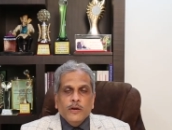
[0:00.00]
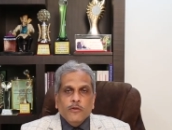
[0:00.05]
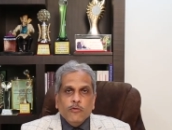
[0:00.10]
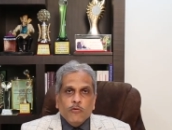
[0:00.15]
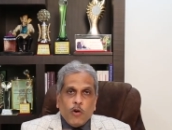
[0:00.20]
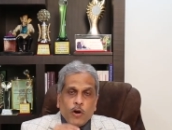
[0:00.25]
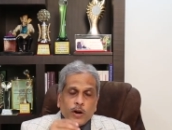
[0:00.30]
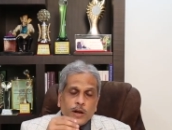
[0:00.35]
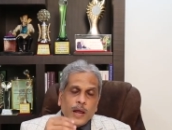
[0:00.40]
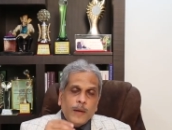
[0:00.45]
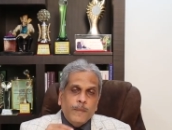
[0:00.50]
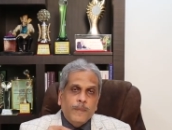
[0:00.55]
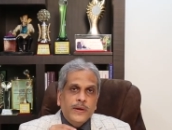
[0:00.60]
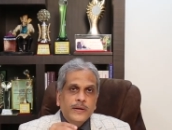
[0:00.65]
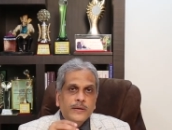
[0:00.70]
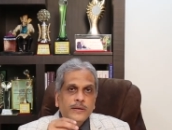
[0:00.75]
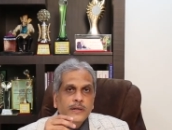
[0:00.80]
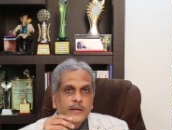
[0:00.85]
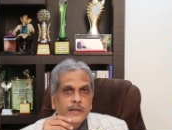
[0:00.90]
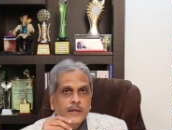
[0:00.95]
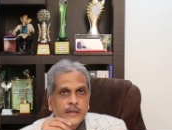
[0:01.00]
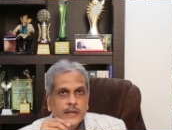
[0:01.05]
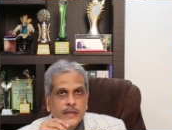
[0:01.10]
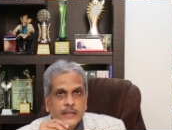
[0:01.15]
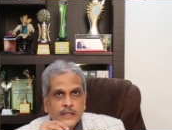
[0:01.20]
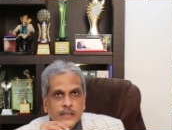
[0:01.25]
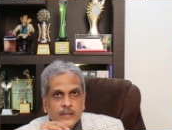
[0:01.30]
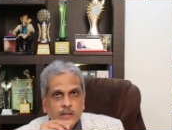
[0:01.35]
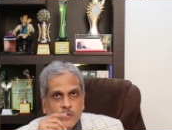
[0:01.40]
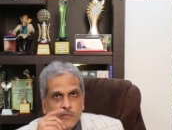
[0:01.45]
What happens in
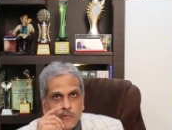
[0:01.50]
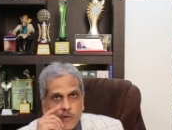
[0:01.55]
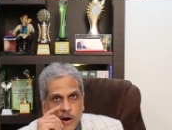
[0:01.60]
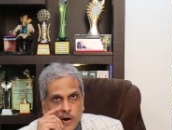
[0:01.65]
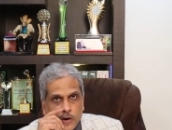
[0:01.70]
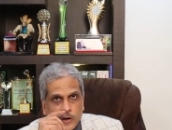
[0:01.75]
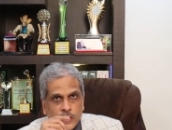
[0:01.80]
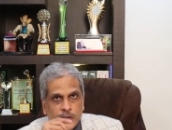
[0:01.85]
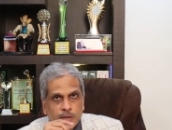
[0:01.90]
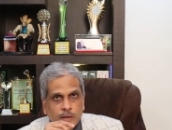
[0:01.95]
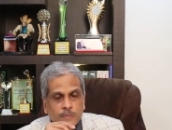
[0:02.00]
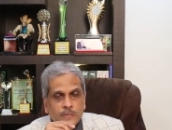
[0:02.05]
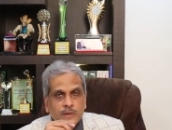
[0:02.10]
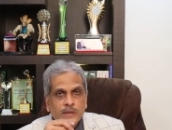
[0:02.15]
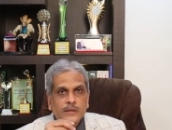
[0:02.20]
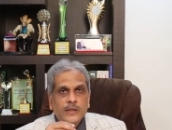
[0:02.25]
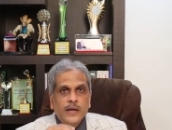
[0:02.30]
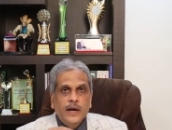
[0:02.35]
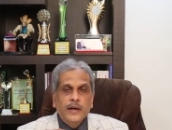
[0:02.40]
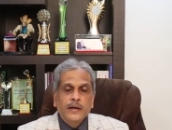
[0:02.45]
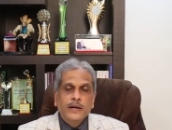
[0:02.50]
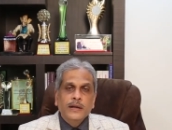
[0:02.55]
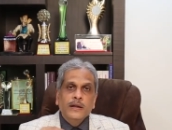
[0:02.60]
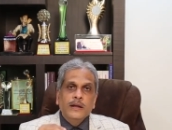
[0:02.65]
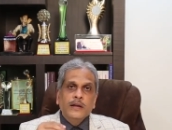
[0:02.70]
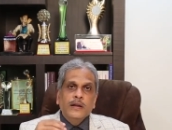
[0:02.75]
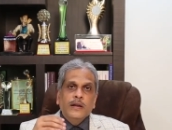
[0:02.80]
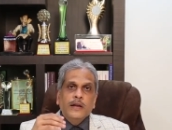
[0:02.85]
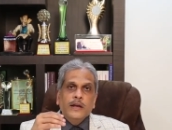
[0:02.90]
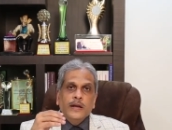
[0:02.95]
cases of autism is that
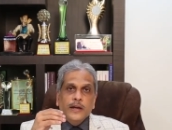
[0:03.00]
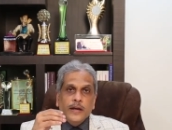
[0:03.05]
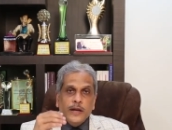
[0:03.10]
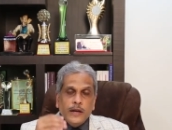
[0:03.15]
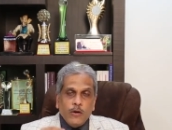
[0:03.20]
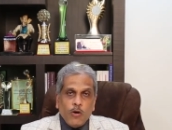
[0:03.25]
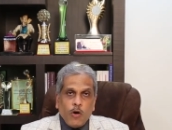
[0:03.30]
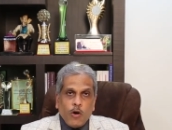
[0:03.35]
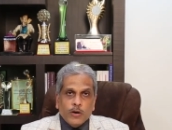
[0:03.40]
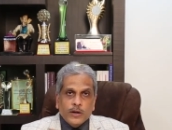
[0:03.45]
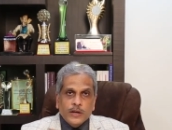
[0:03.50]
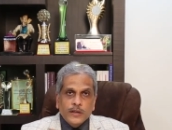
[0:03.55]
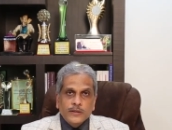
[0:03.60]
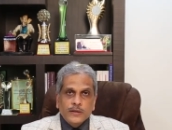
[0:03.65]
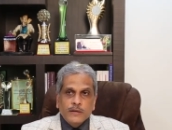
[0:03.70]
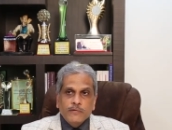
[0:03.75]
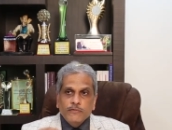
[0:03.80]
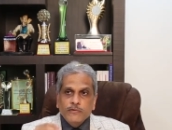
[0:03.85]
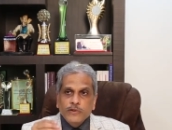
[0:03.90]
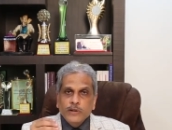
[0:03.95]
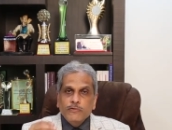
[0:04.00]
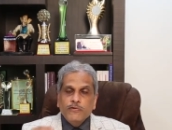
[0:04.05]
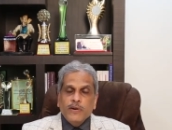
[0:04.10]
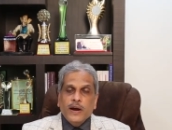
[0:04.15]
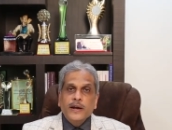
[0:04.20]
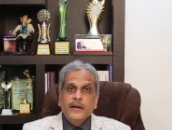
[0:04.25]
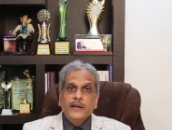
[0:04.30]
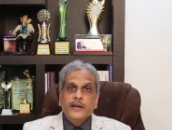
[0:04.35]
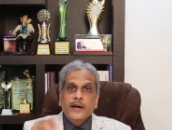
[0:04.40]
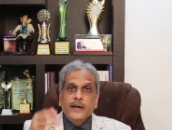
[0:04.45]
in autism we
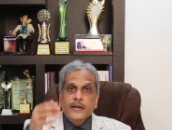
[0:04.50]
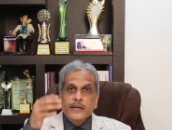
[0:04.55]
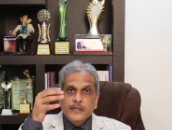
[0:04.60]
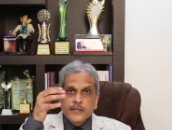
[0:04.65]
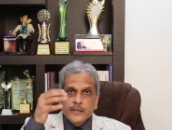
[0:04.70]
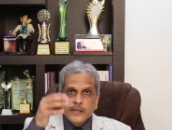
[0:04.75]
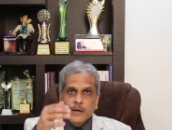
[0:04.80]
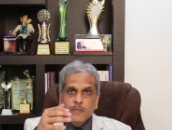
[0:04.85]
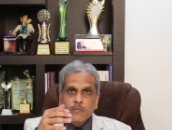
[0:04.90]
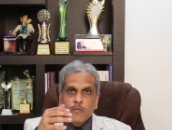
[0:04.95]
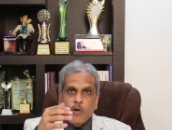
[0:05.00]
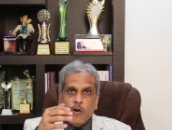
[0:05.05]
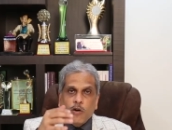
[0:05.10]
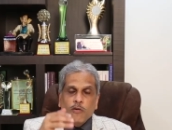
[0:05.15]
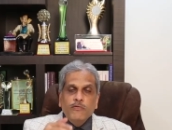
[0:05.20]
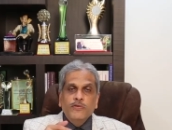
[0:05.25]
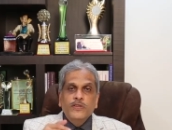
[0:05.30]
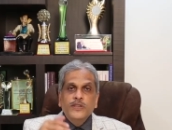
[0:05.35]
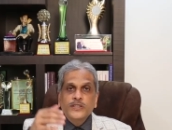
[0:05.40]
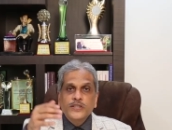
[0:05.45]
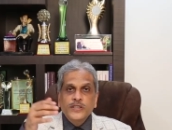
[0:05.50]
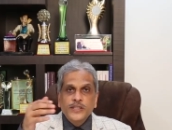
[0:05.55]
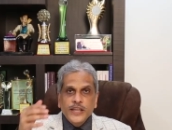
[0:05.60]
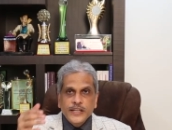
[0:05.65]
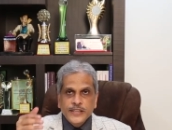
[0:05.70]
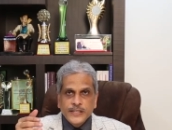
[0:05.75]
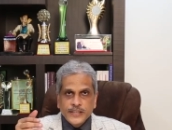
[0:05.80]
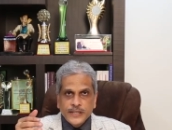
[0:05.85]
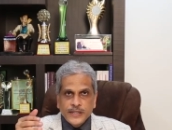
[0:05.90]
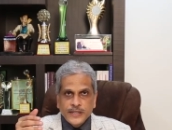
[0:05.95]
find that some of the
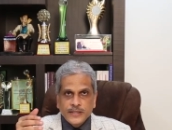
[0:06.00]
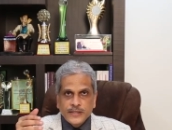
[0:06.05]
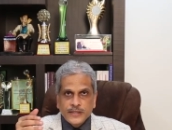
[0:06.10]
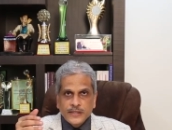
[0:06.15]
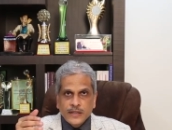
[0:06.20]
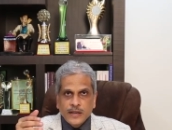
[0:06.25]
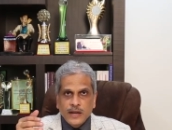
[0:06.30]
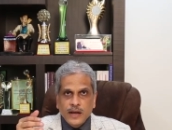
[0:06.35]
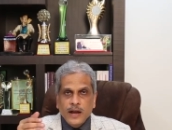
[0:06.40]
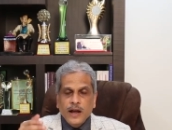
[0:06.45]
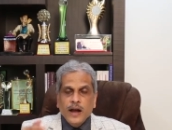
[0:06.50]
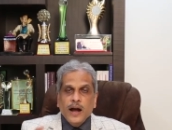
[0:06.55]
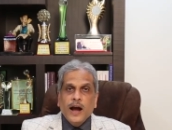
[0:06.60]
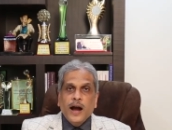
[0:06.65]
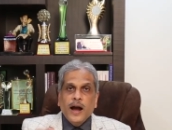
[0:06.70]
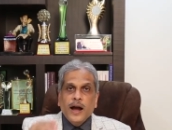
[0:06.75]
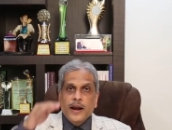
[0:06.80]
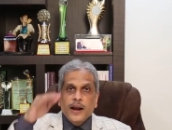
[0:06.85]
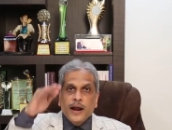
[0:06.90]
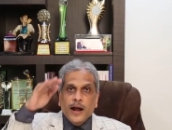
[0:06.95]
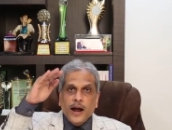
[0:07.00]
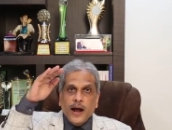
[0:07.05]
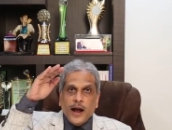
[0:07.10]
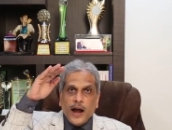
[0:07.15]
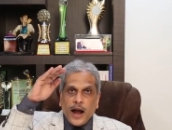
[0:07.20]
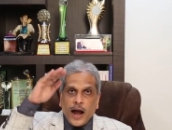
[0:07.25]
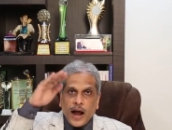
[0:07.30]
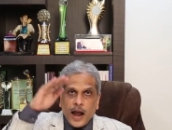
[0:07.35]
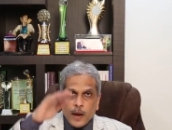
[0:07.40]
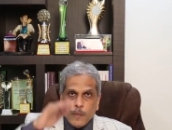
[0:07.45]
senses are
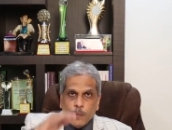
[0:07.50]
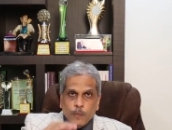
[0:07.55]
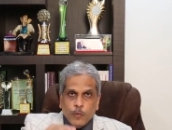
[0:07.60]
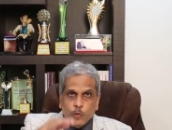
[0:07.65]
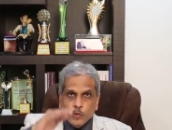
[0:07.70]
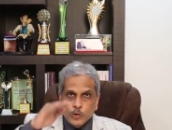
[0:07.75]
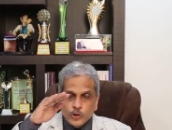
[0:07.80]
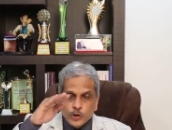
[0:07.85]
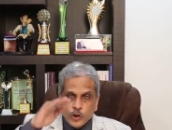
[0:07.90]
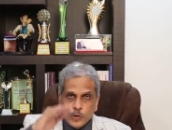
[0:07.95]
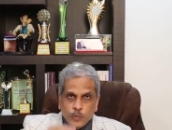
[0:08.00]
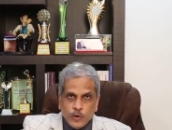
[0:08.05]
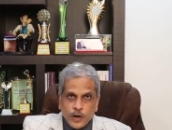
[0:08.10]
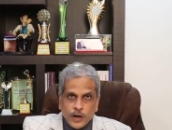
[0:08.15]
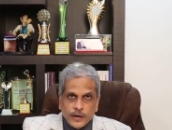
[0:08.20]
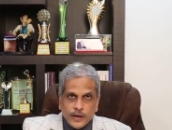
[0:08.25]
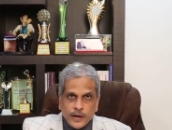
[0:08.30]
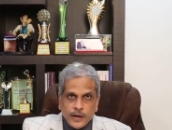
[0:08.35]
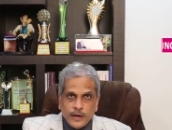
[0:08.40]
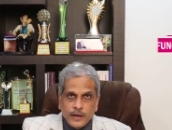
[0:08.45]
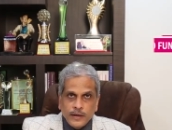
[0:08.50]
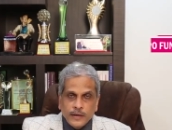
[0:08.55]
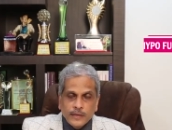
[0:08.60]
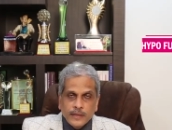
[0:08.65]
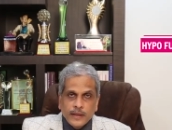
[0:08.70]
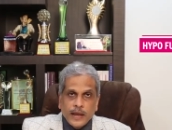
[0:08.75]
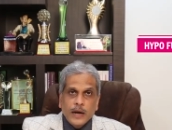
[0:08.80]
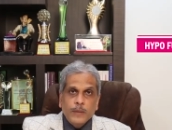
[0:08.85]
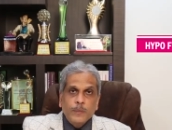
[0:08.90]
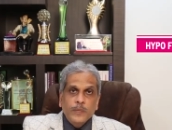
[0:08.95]
hypostimulated,
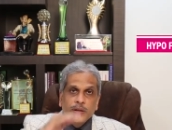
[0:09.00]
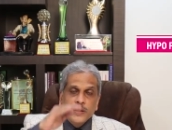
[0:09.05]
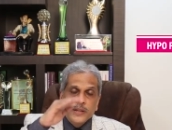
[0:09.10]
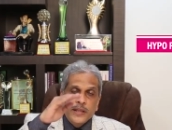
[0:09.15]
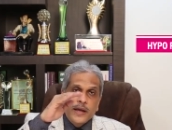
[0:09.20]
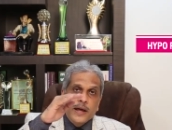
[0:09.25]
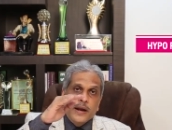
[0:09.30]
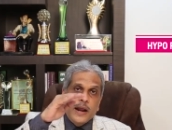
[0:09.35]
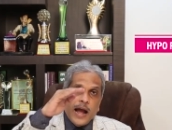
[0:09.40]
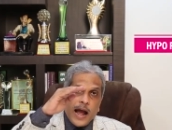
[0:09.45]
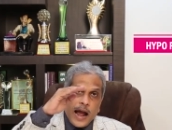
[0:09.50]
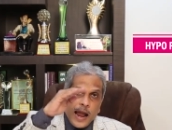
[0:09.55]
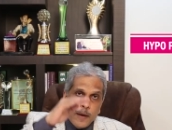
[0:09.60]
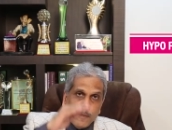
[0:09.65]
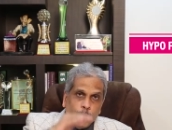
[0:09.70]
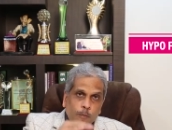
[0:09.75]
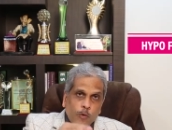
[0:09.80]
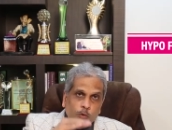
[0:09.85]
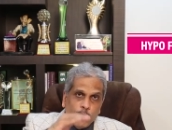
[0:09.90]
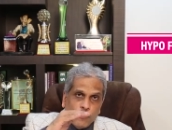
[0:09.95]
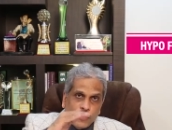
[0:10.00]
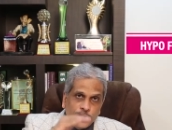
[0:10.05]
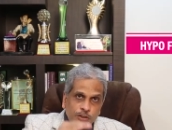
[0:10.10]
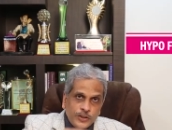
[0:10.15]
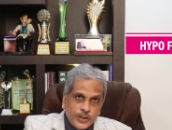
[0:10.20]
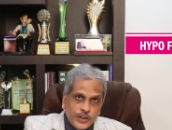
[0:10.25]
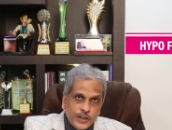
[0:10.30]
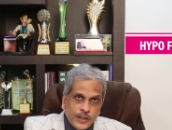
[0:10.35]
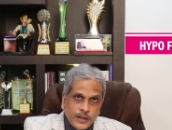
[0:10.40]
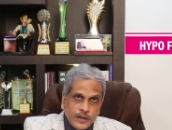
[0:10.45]
that means they are
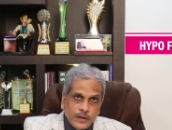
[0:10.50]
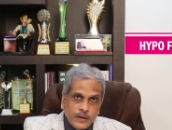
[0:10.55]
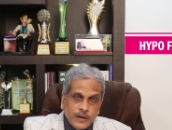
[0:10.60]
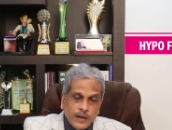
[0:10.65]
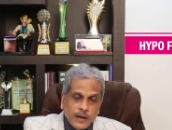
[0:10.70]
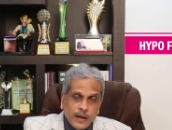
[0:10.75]
hypofunctioning,